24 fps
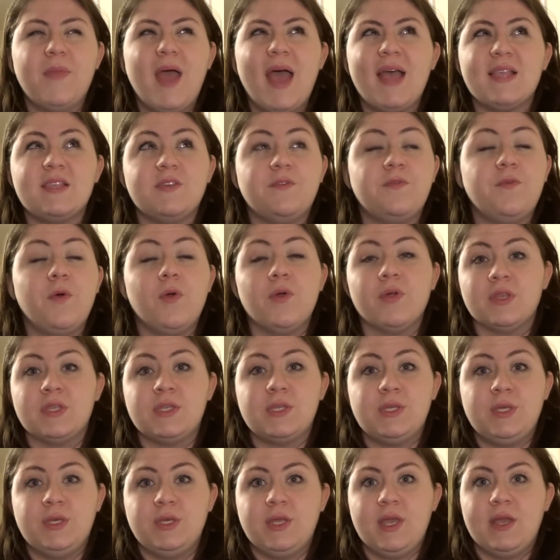a foreign
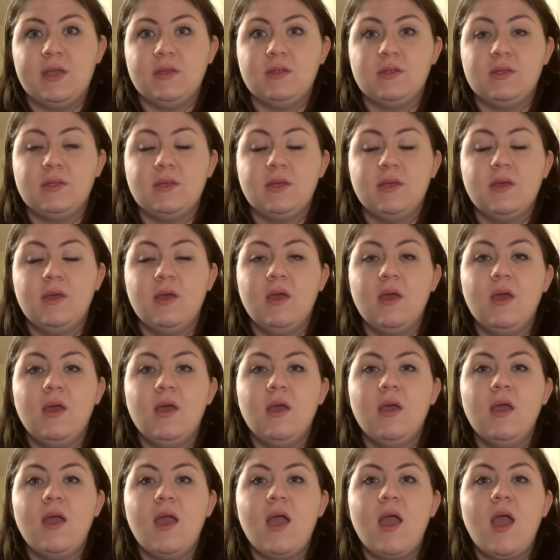student.
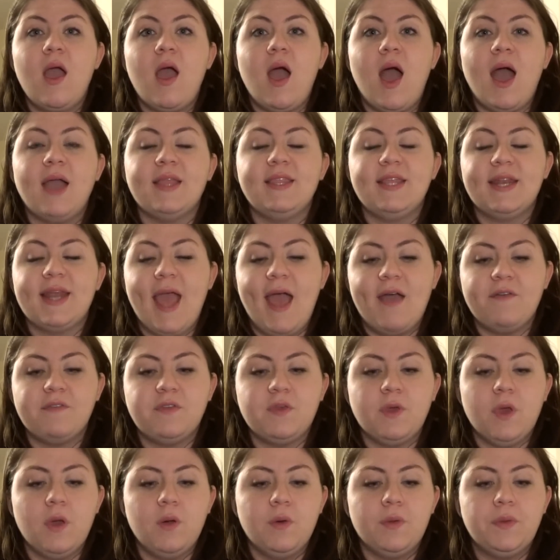I didn't have
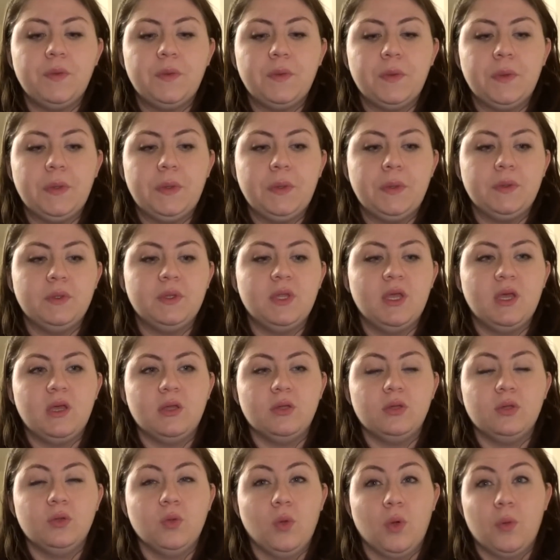to go through
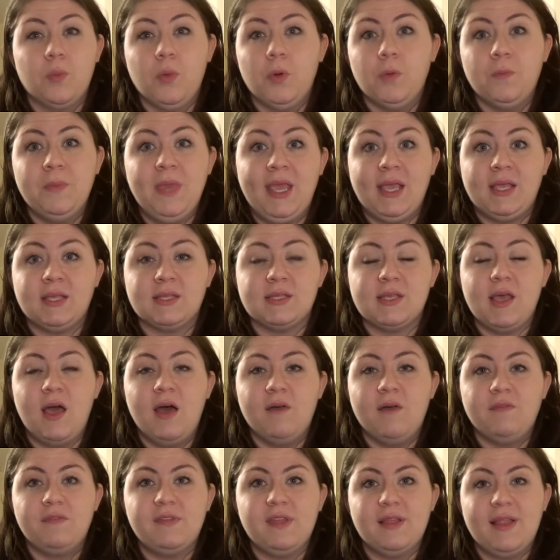the normal means
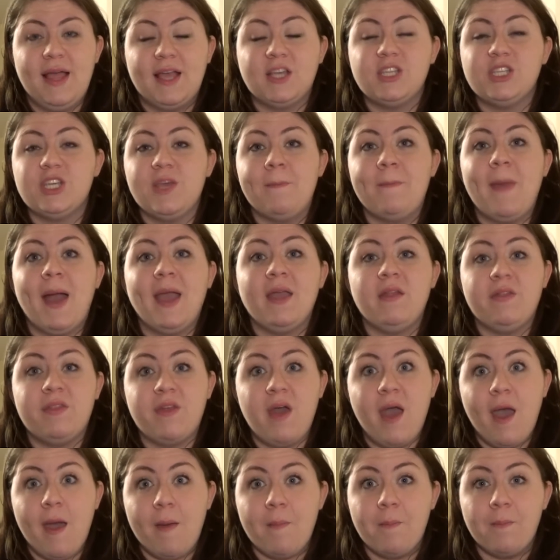of selection by
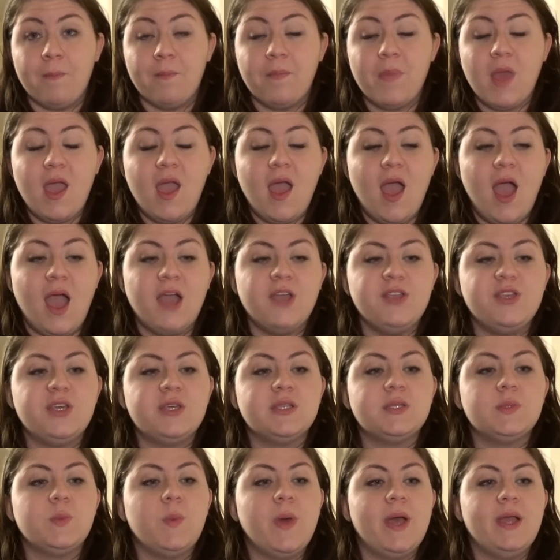them. I
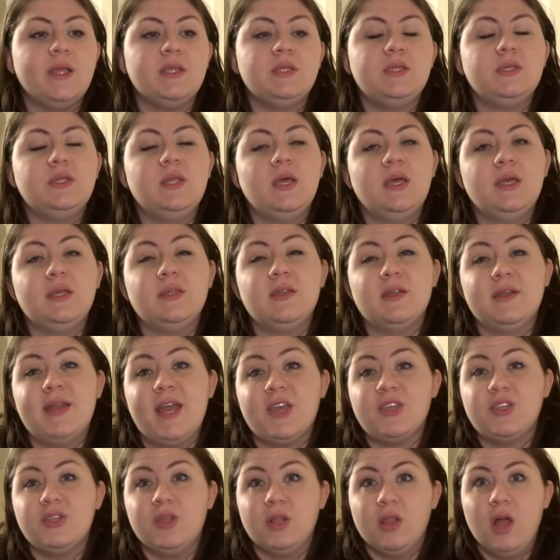just went to the
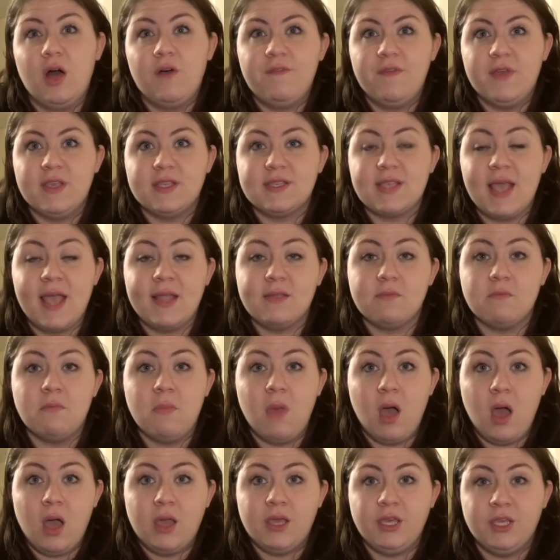international office at
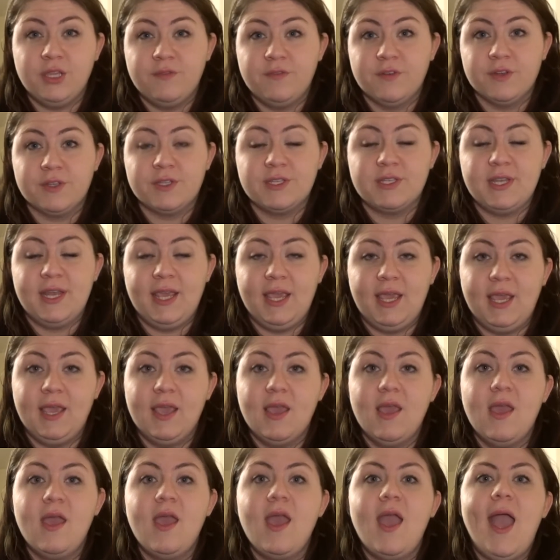my university
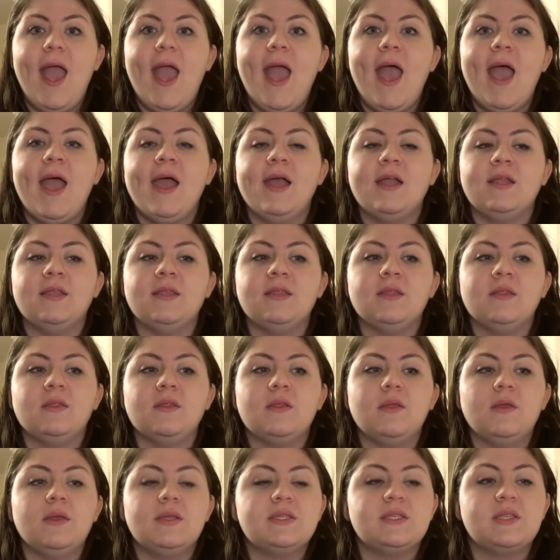and
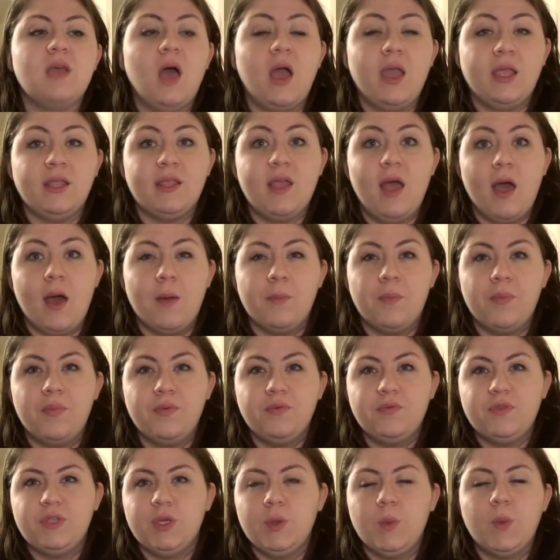signed up
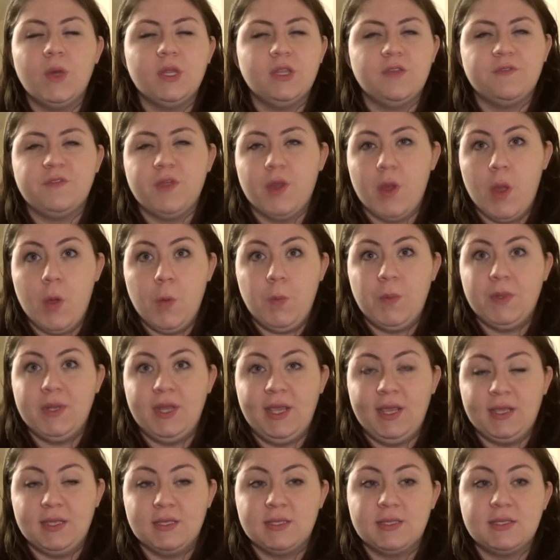to one of their
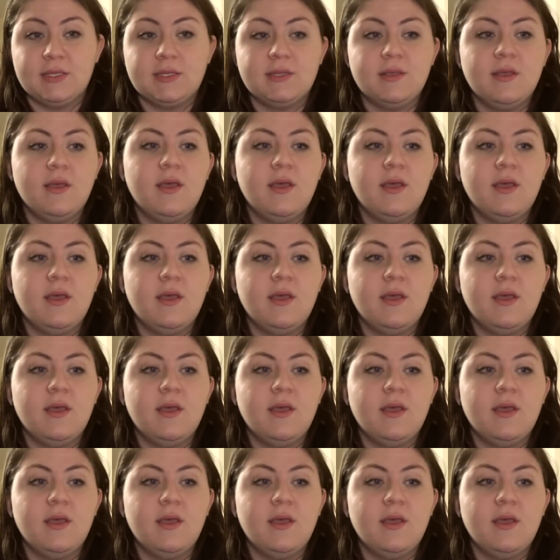openings.